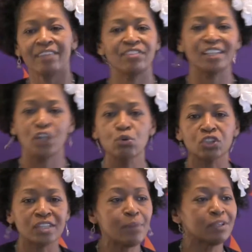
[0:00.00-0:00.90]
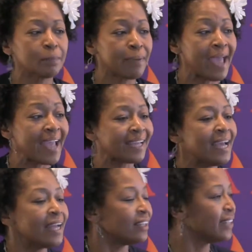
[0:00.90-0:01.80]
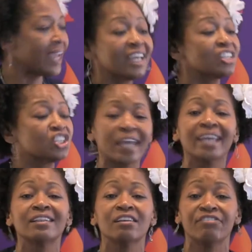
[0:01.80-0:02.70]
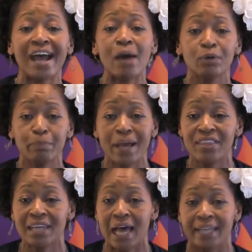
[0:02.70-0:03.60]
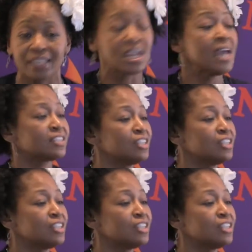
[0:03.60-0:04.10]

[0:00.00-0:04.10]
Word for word: If they don't stay with the pack, they get, they get devoured by the lions.